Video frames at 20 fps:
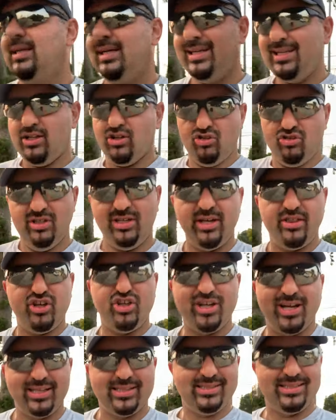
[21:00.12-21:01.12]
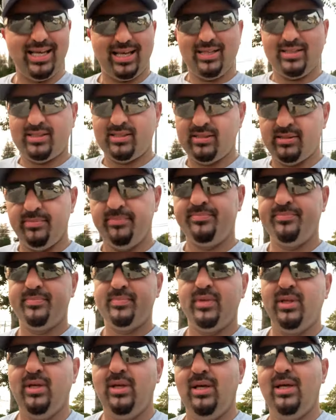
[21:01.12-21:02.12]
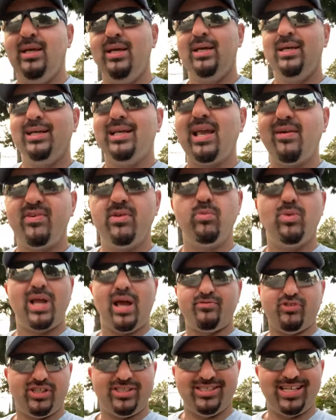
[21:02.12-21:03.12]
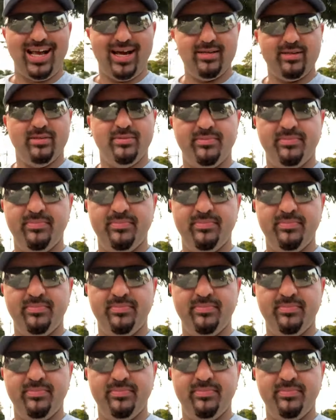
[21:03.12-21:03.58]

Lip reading: here in the United States, given what I just said.